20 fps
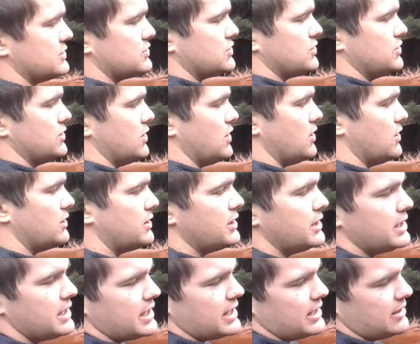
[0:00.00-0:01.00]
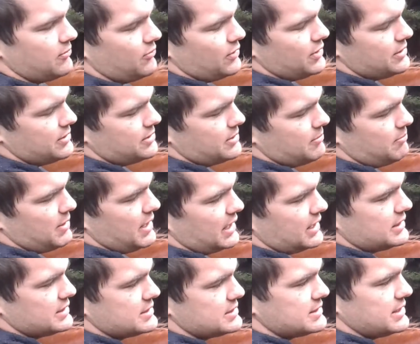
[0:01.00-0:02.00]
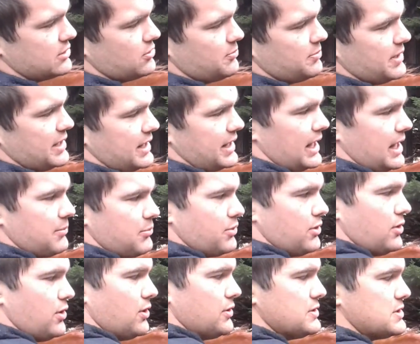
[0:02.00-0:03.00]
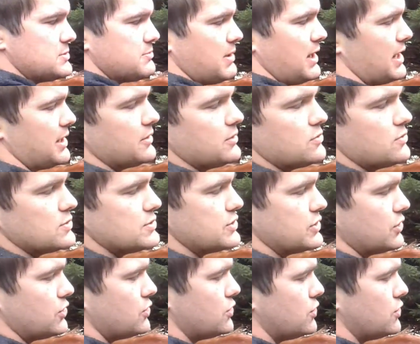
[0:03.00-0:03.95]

that's too long, and with the back of the saddle being up on this part of the horse that